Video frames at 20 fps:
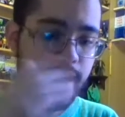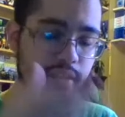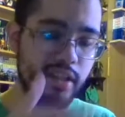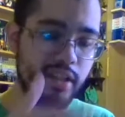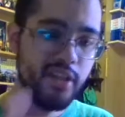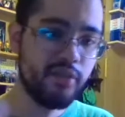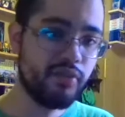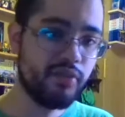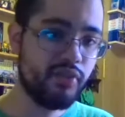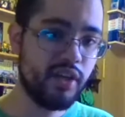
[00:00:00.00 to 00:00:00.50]

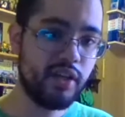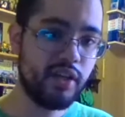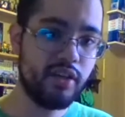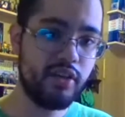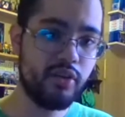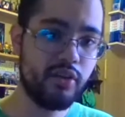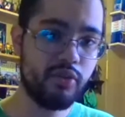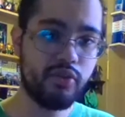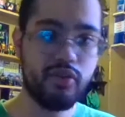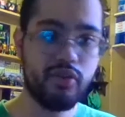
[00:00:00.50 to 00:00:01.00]
These
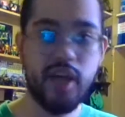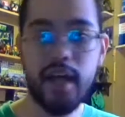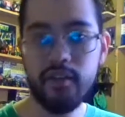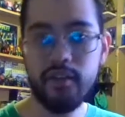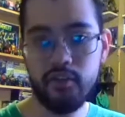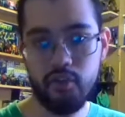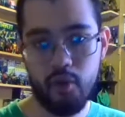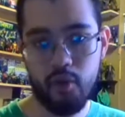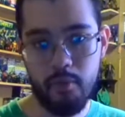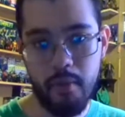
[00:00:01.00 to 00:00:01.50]
figures,
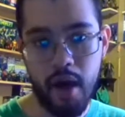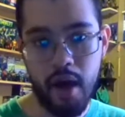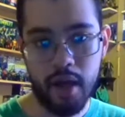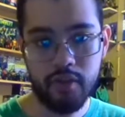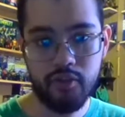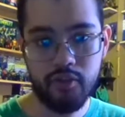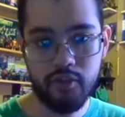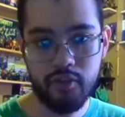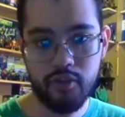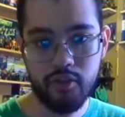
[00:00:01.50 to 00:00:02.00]
not so
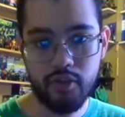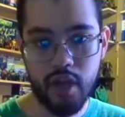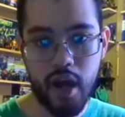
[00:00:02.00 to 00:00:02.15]
much.